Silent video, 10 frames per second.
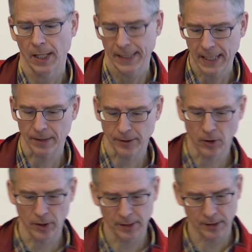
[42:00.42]
Yeah,
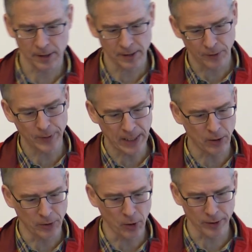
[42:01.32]
so so we
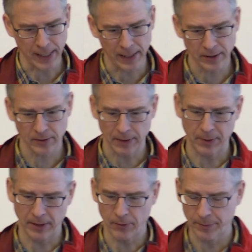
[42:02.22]
now know that. I
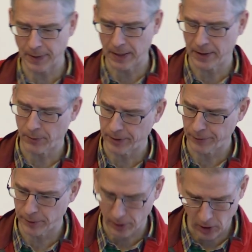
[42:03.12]
mean, there was there was
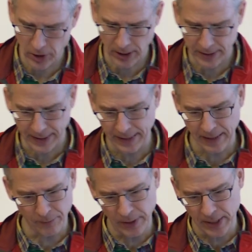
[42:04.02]
physiological data,
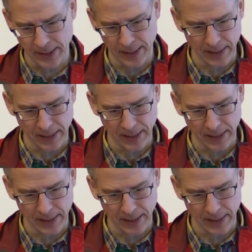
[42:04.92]
and we just